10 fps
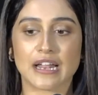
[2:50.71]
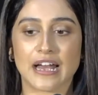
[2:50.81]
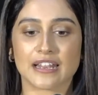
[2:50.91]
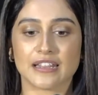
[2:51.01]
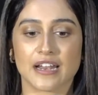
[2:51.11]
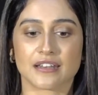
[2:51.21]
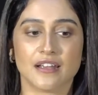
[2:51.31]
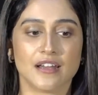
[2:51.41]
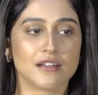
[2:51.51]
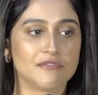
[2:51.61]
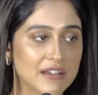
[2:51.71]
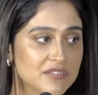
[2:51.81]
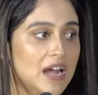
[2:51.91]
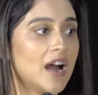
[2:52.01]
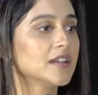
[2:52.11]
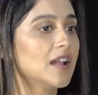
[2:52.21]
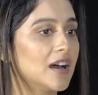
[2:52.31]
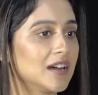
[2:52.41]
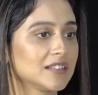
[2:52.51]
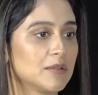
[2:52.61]
glad that we have started
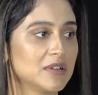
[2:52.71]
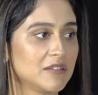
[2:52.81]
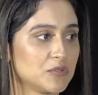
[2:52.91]
Aha Tamil.